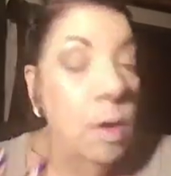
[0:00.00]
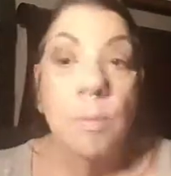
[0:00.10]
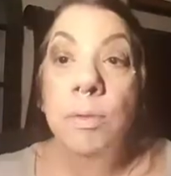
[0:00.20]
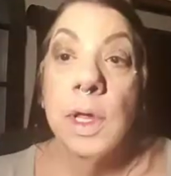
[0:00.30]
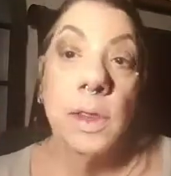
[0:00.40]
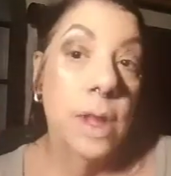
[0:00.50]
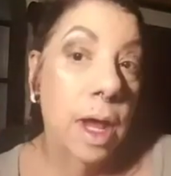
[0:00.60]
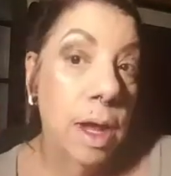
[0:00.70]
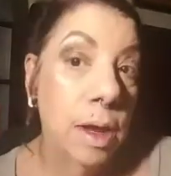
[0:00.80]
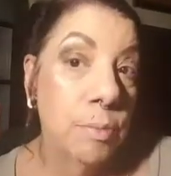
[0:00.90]
Blend
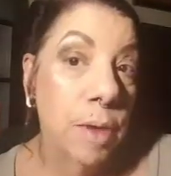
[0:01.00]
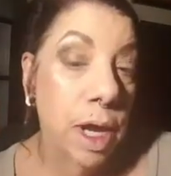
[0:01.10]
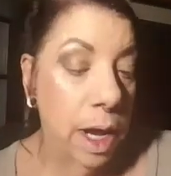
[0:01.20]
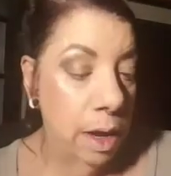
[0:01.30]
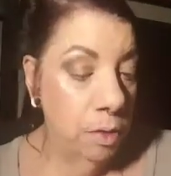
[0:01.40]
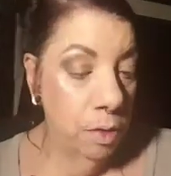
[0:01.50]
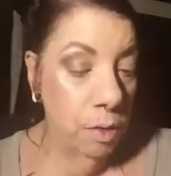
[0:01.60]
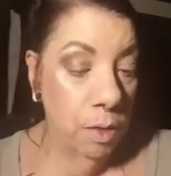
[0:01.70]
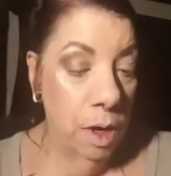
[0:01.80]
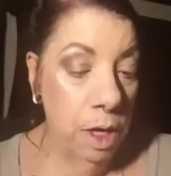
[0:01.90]
that in my outer
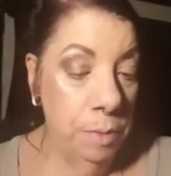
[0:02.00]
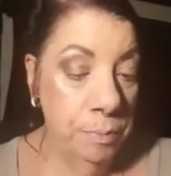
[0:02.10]
corner.